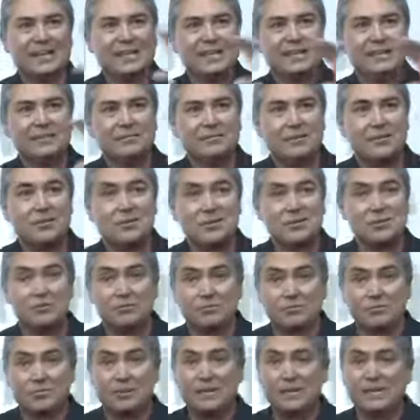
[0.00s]
the
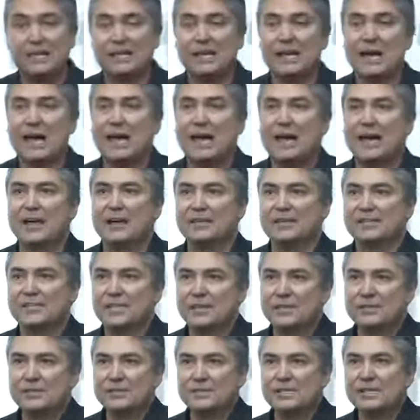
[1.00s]

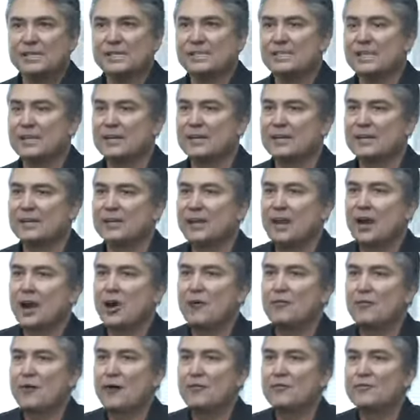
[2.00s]
services that are
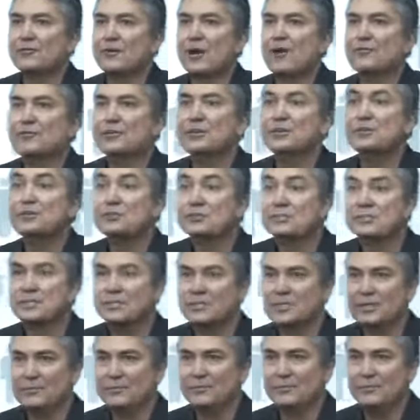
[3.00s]
of use to
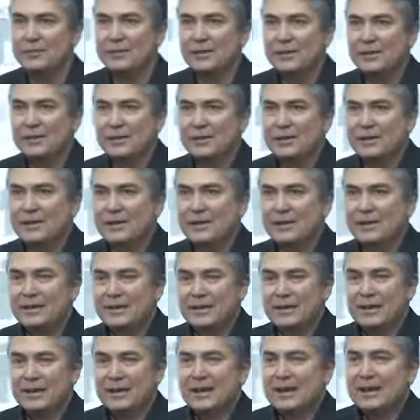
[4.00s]
them
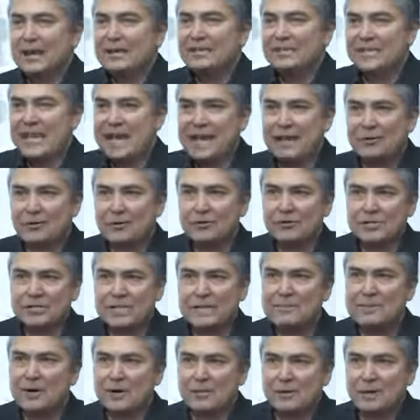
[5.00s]
down onto
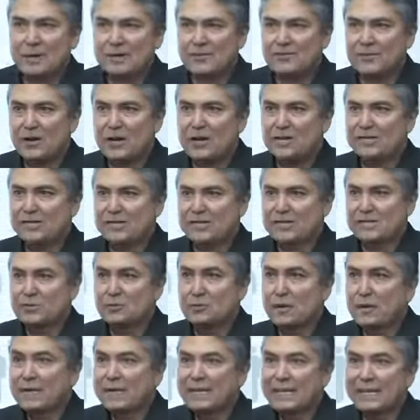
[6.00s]
their mobile devices
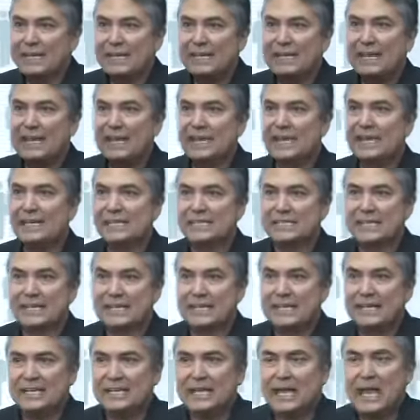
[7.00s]
quickly,
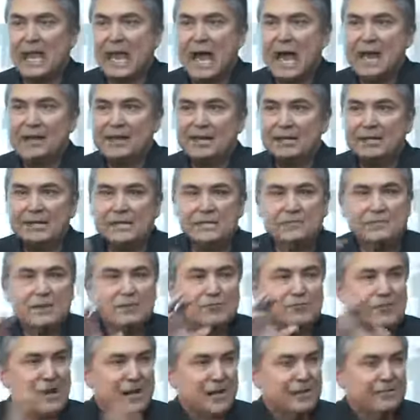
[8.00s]
easily, and they need to be
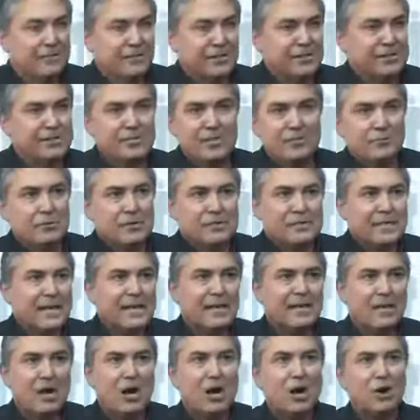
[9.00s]
relevant. You don't want to
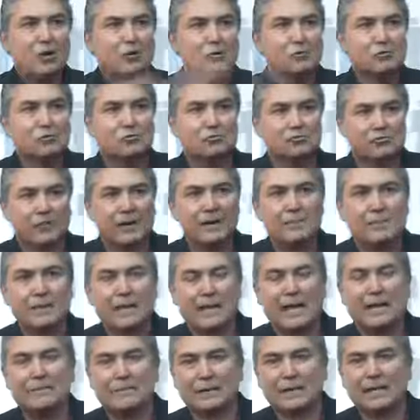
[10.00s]
take a whole great
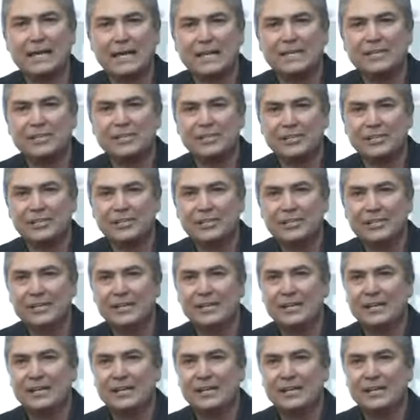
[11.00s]
big application